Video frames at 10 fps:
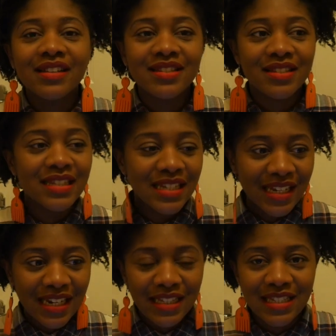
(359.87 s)
sitting
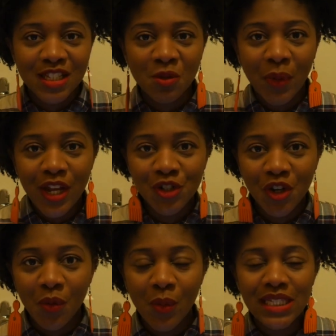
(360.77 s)
in
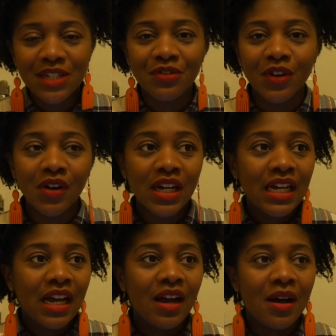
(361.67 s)
anticipation, waiting for
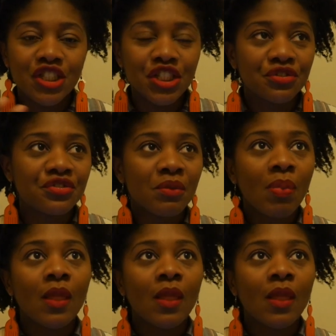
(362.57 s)
Chief